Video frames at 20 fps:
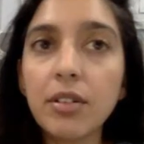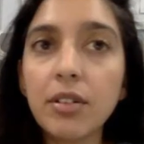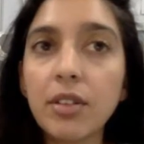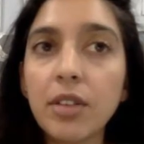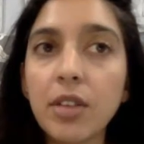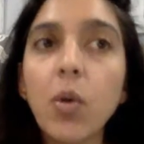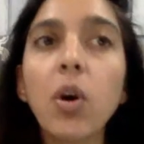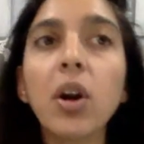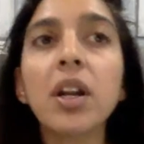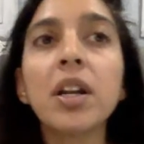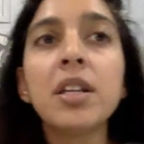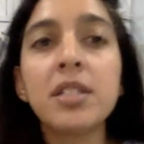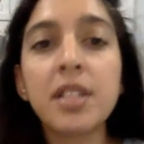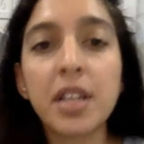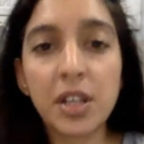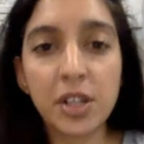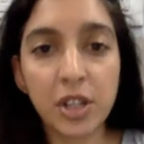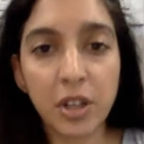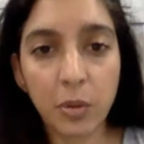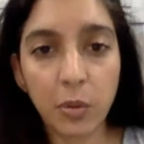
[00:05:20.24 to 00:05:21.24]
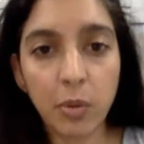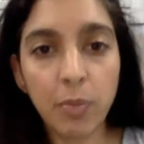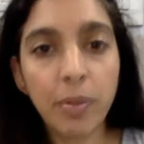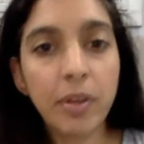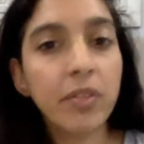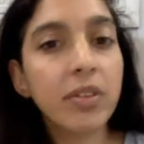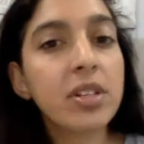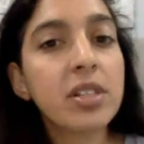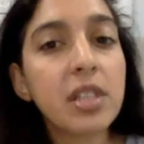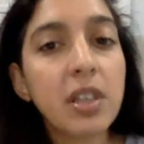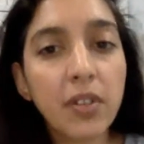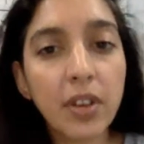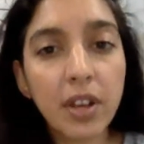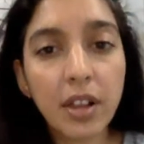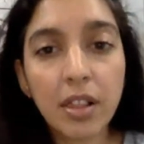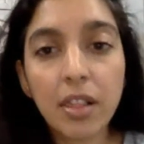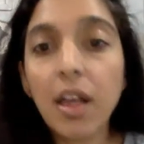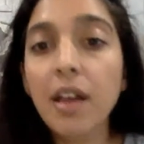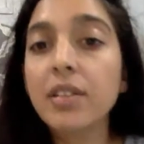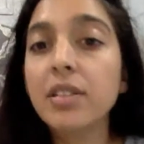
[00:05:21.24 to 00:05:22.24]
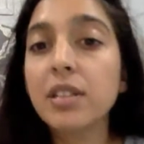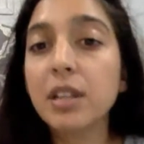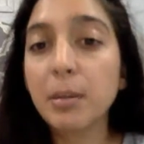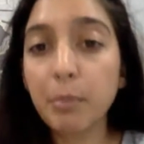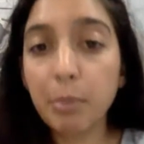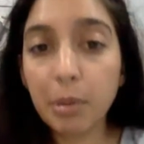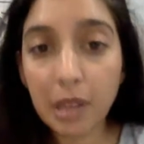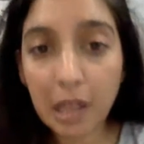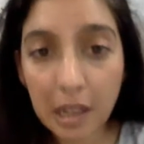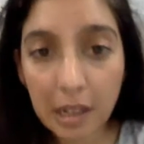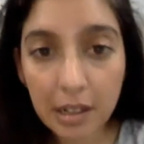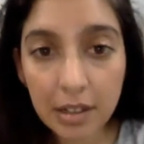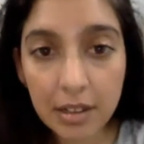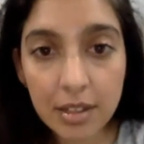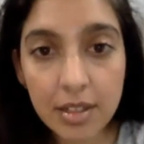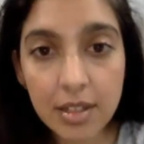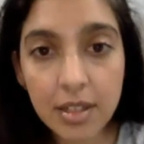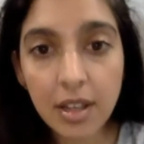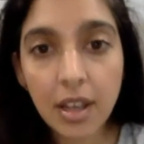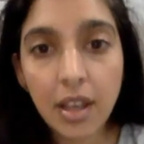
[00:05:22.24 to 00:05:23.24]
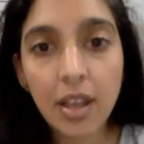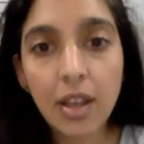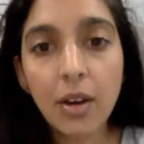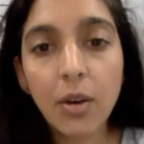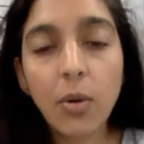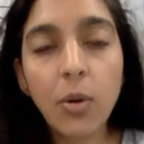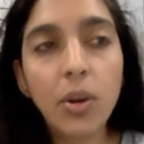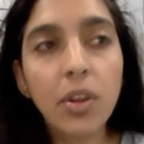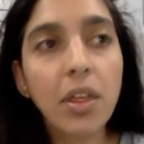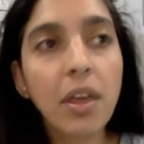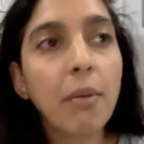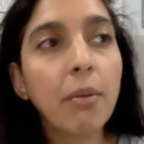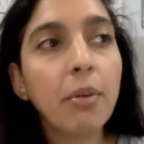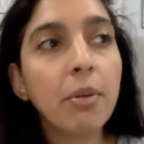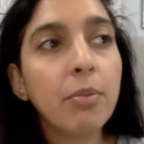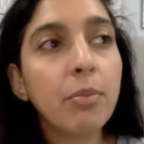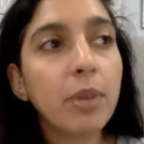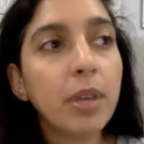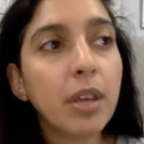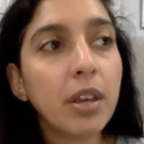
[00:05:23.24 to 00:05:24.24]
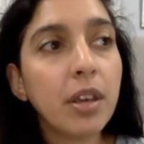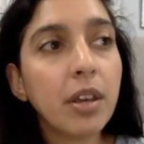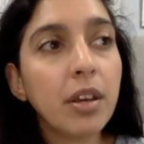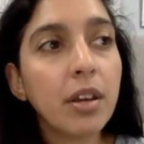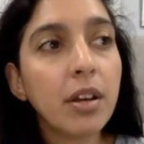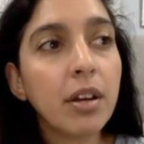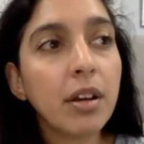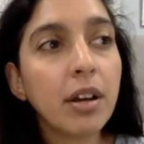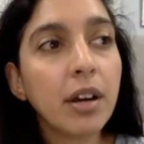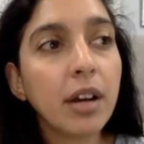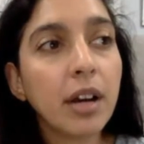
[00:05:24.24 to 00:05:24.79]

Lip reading: the organization would be receiving less complaints, or they would be